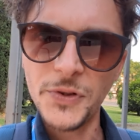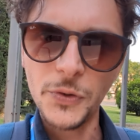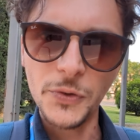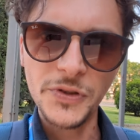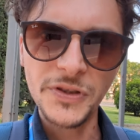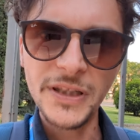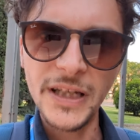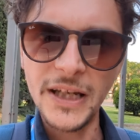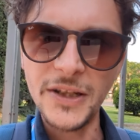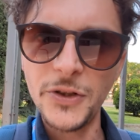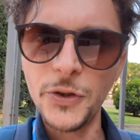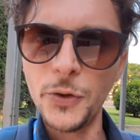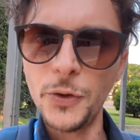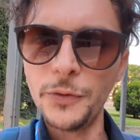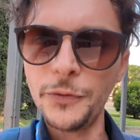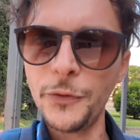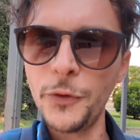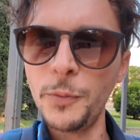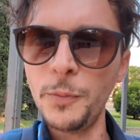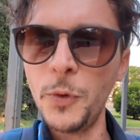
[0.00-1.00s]
So stay
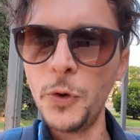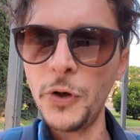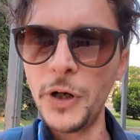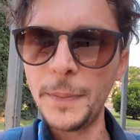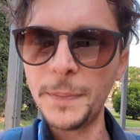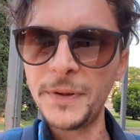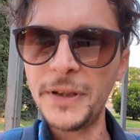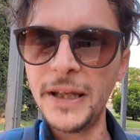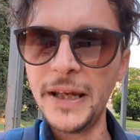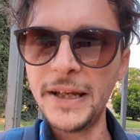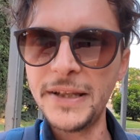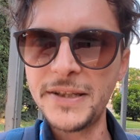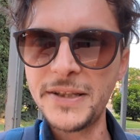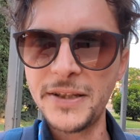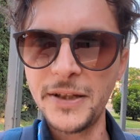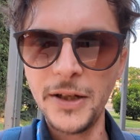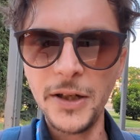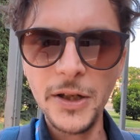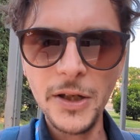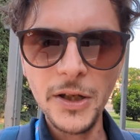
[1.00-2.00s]
tuned for more updates.